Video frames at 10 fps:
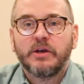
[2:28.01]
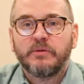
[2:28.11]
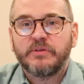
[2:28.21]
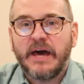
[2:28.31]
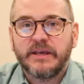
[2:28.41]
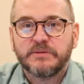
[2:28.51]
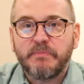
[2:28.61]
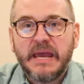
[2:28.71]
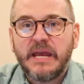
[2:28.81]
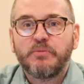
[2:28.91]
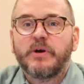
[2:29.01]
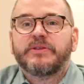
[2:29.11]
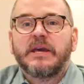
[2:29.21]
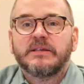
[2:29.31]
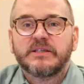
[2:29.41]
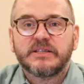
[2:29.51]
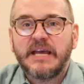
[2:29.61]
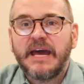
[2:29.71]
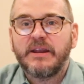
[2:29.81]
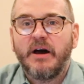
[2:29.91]
that is made with a
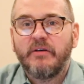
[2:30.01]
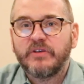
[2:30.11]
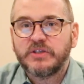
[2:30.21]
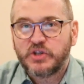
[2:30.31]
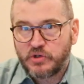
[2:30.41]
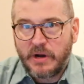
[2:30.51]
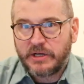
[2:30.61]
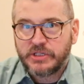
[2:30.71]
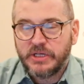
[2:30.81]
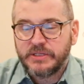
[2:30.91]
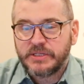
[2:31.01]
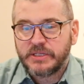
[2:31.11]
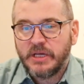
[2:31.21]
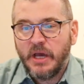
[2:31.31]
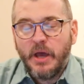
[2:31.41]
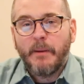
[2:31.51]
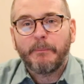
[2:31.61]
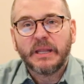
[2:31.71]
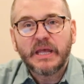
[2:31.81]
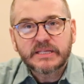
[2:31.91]
set of instructions.
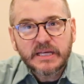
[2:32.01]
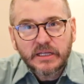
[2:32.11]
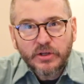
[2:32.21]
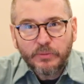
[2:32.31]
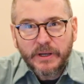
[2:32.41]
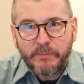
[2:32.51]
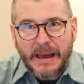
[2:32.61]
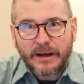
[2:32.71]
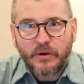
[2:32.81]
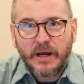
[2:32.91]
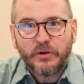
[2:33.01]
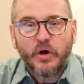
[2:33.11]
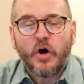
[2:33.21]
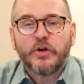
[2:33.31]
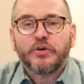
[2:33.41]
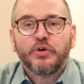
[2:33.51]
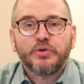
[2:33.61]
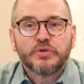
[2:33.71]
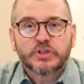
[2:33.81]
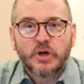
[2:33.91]
But let's get a little bit of background on
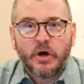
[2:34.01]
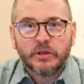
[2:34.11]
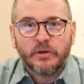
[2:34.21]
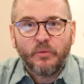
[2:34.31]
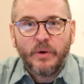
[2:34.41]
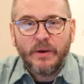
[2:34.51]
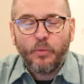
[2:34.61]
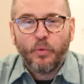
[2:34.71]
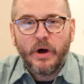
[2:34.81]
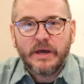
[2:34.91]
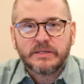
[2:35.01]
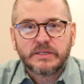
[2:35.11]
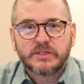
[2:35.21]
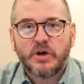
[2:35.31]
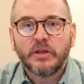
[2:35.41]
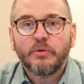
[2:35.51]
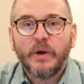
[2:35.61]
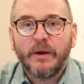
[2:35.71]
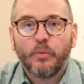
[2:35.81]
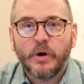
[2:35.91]
who LeWitt was.
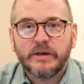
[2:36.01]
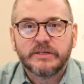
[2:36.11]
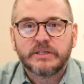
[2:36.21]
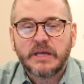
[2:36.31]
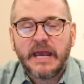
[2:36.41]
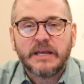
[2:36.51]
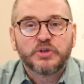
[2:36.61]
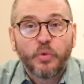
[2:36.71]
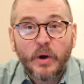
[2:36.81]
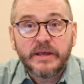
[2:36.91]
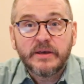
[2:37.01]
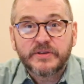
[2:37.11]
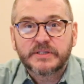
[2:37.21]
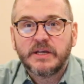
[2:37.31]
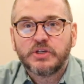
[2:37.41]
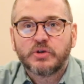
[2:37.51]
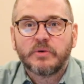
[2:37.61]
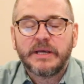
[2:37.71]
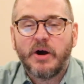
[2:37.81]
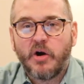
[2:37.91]
LeWitt was a 20th
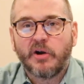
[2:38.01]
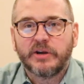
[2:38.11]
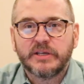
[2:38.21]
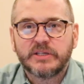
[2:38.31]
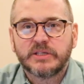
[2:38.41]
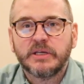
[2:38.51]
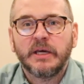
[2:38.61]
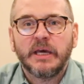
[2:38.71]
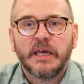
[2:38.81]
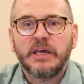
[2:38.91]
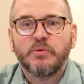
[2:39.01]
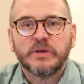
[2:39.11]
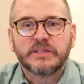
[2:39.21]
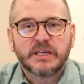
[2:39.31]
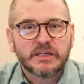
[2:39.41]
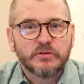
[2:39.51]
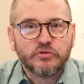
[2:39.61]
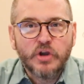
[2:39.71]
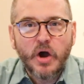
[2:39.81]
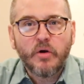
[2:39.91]
century artist. He was
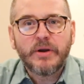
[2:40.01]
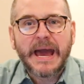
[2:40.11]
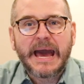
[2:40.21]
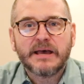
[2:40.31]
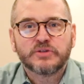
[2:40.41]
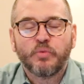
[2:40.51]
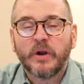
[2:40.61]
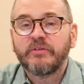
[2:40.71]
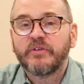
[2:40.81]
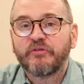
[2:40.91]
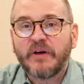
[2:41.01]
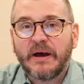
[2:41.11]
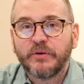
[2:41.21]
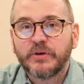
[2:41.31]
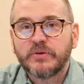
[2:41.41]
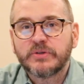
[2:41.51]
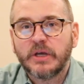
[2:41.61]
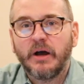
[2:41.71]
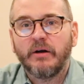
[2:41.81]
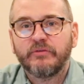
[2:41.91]
known as one of the founders
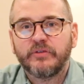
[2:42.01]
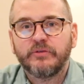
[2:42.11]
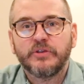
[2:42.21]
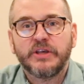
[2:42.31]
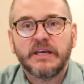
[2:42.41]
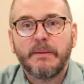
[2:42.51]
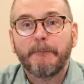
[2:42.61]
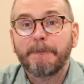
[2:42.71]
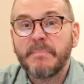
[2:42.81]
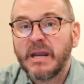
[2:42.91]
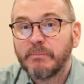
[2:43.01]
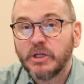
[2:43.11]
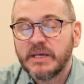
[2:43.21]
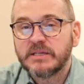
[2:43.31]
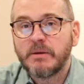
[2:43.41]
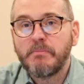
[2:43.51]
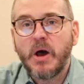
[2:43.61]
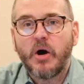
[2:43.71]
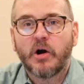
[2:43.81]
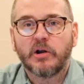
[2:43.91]
of the
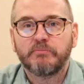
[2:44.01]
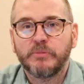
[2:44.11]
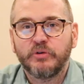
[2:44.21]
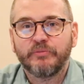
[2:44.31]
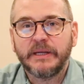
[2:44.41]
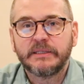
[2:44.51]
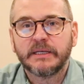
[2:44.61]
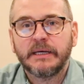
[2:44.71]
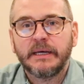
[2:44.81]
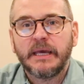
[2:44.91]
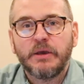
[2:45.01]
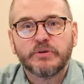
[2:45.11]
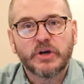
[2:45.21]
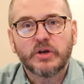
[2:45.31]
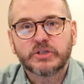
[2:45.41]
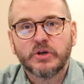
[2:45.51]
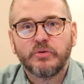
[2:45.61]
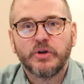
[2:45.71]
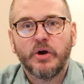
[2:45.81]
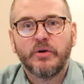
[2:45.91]
minimalism art movement. He was also
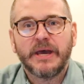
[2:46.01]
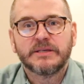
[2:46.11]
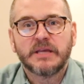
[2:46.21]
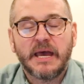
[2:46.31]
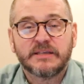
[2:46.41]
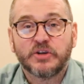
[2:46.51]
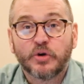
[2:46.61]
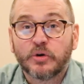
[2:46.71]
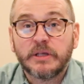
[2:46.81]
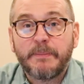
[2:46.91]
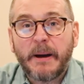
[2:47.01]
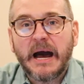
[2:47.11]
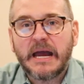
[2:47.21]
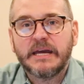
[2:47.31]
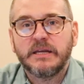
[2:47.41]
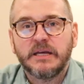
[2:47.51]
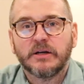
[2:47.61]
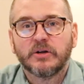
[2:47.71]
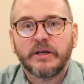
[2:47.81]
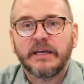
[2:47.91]
known as an early
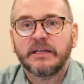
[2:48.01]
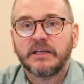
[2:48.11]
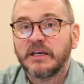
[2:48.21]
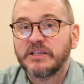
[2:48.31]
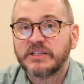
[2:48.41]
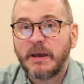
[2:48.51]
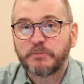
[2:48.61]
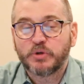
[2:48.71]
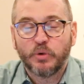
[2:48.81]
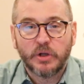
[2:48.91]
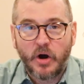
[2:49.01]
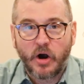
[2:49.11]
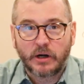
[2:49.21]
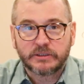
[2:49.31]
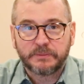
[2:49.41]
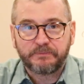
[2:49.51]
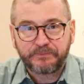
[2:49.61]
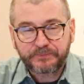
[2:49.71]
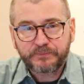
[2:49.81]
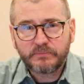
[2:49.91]
pioneer in conceptual art.
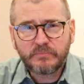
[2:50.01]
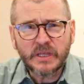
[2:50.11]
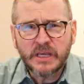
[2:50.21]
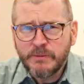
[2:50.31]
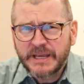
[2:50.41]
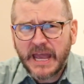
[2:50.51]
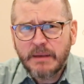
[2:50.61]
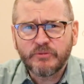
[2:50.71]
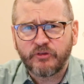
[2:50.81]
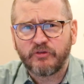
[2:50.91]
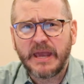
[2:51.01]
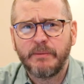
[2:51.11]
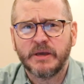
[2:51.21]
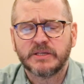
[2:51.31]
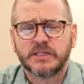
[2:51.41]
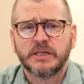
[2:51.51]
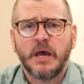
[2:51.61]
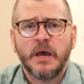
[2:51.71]
He became famous